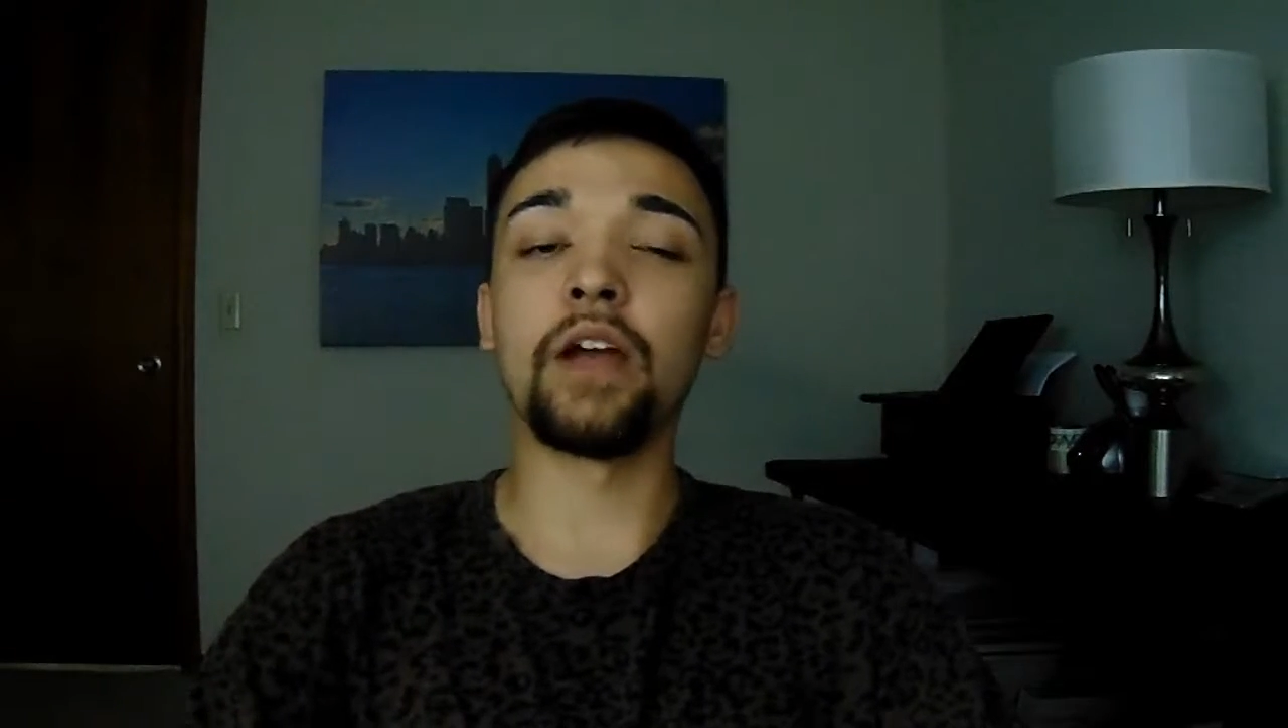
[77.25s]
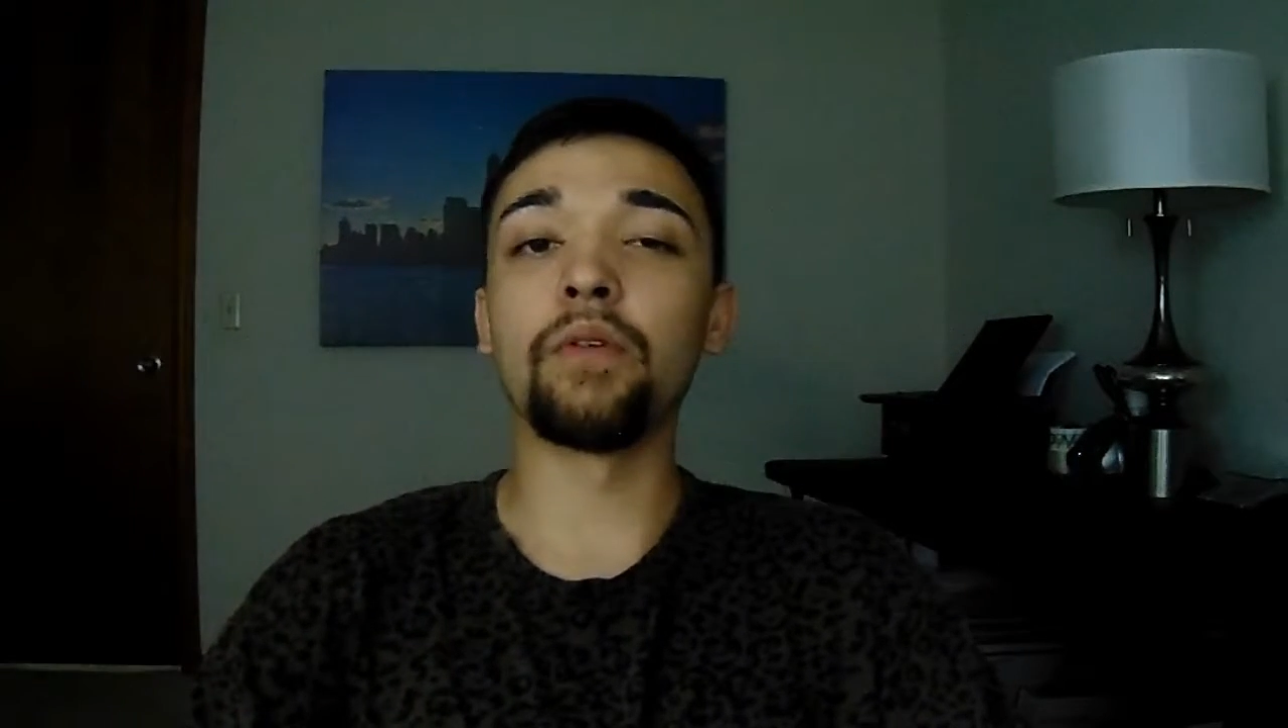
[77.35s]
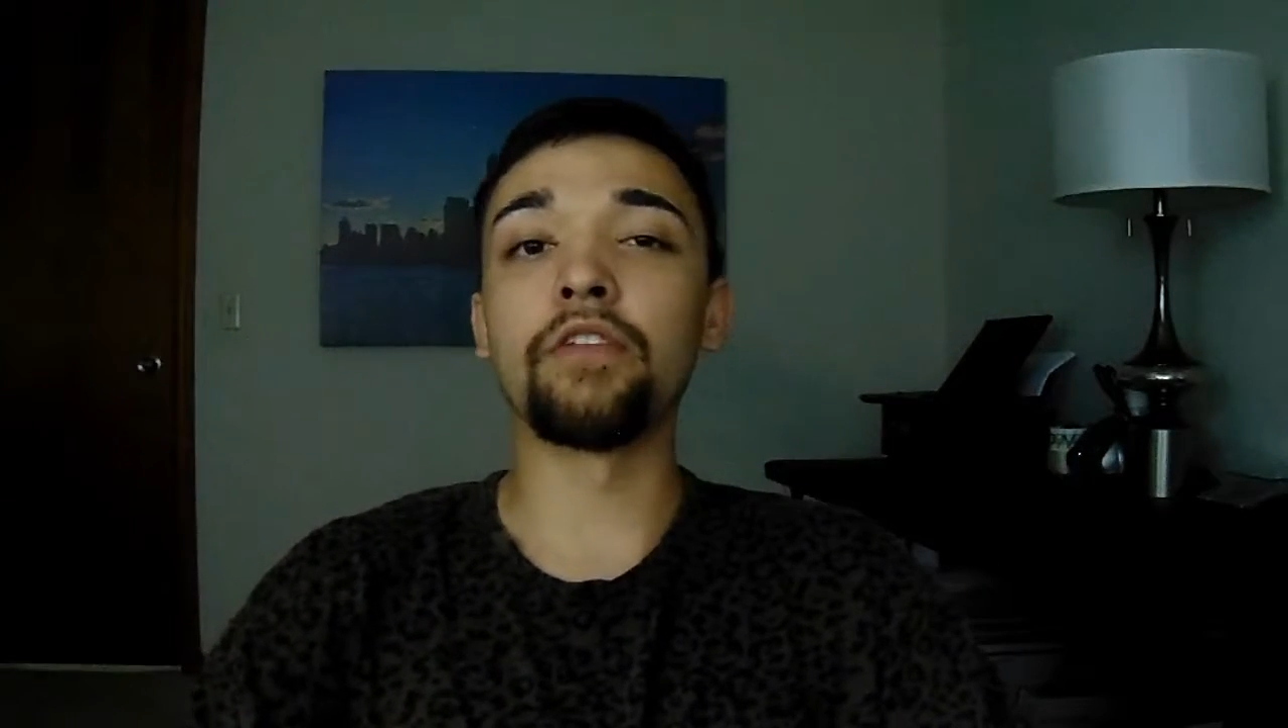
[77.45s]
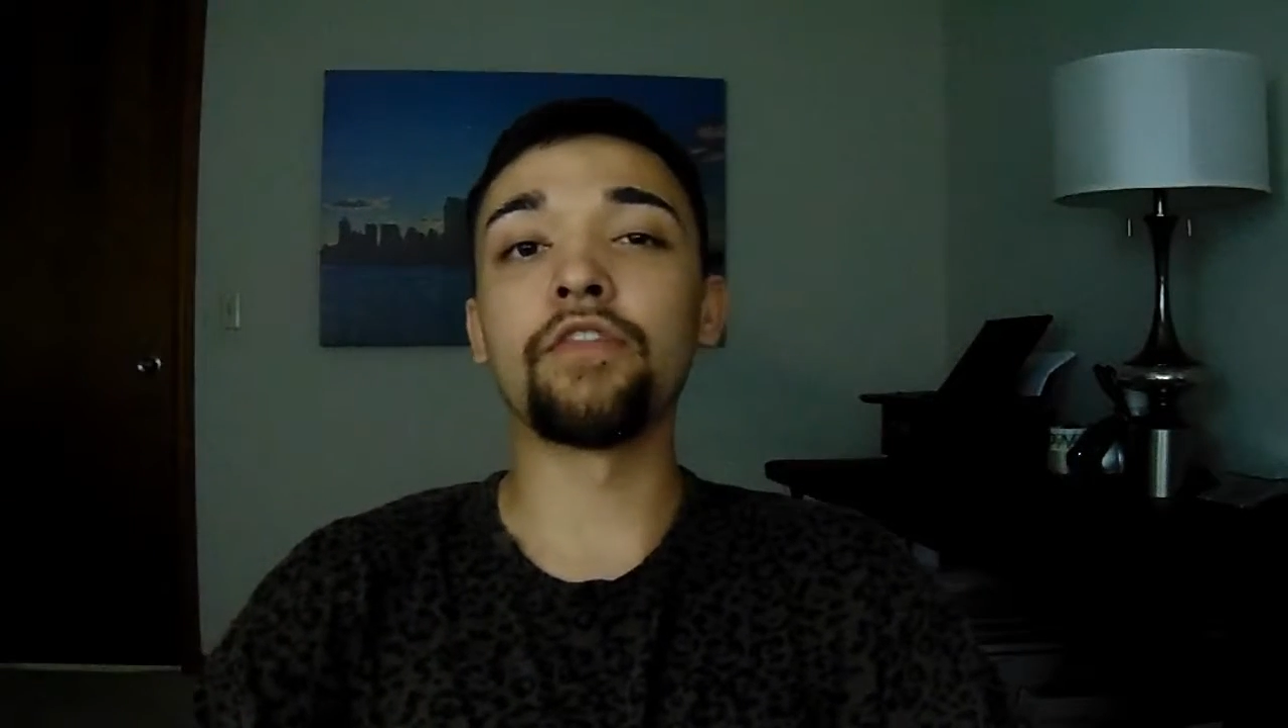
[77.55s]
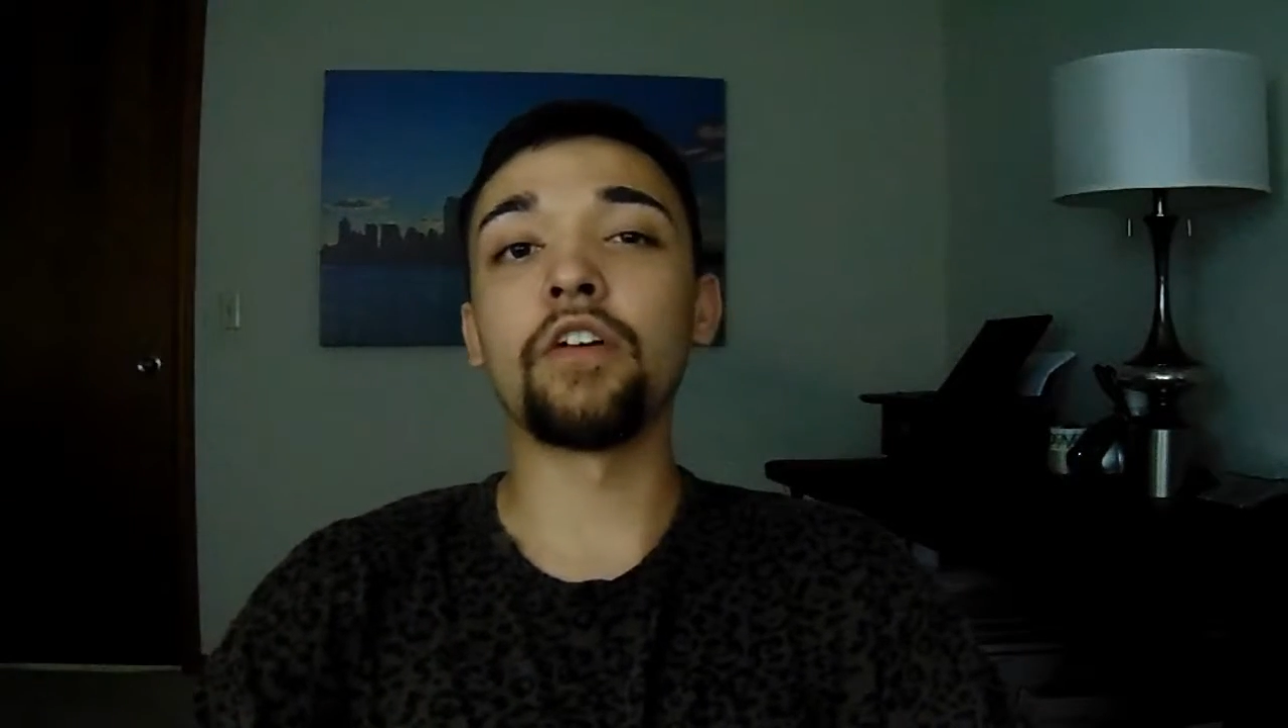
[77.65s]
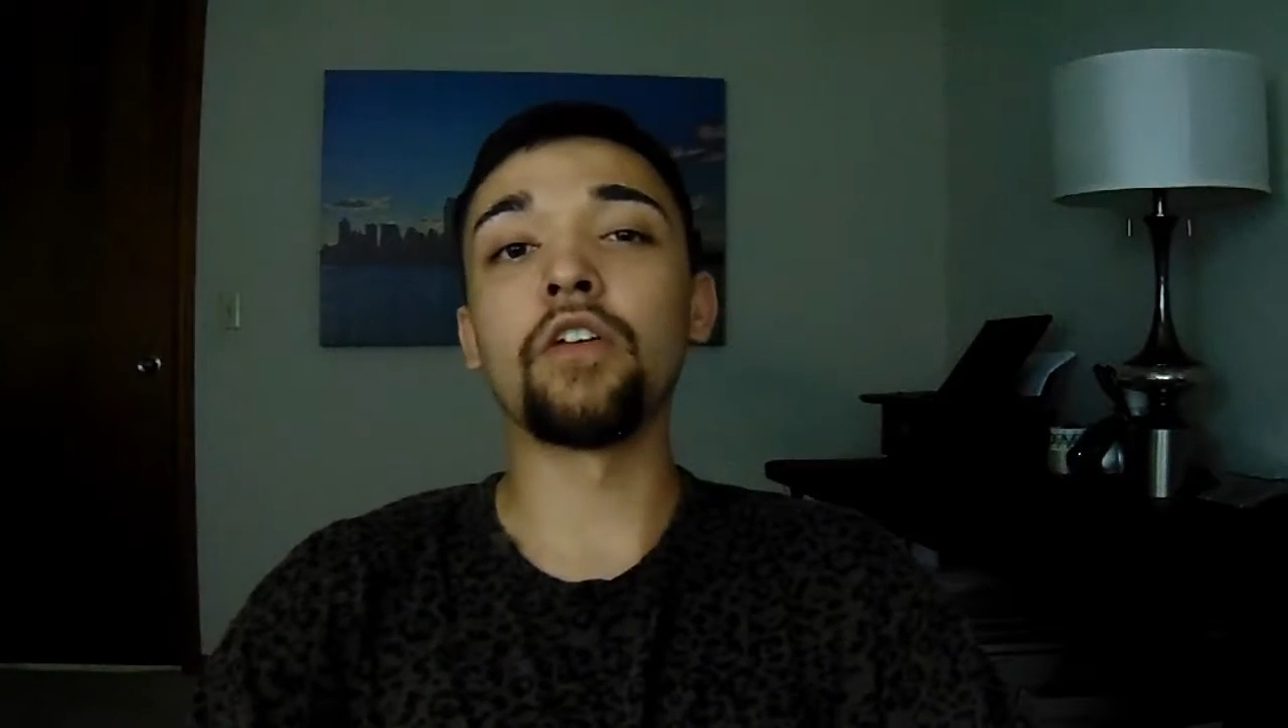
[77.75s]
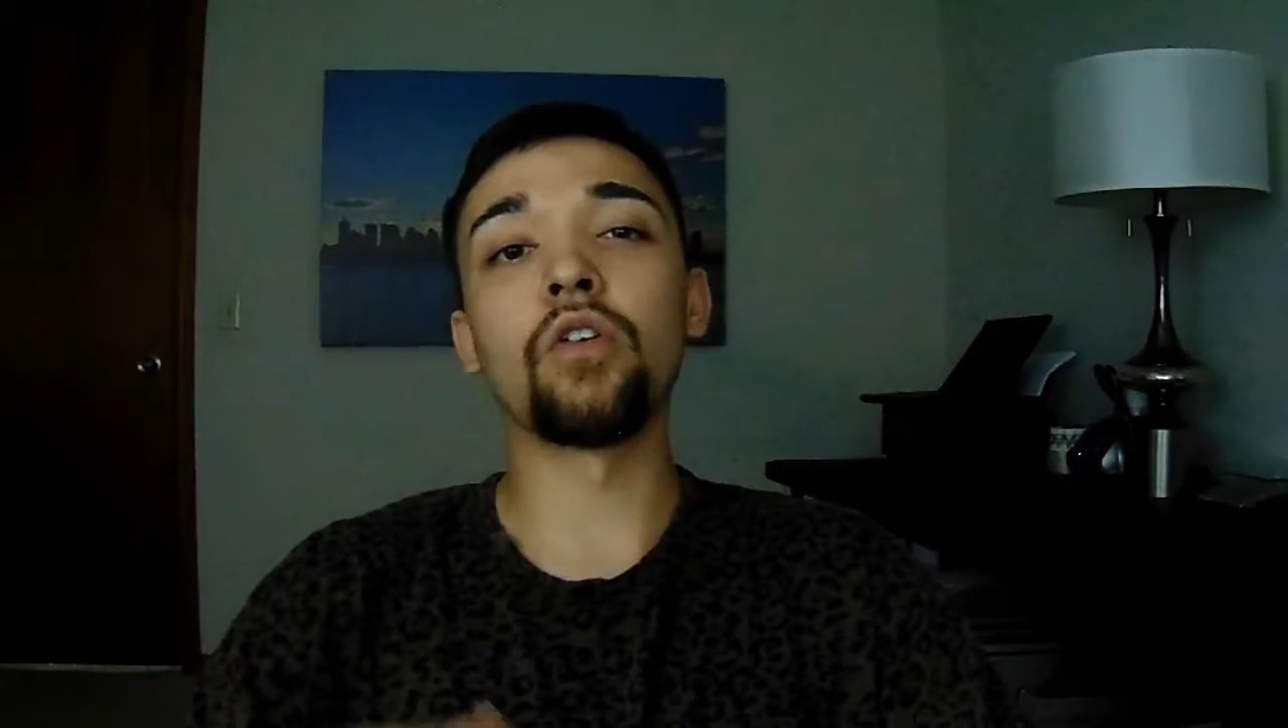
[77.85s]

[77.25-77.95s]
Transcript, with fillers: where they will fulfill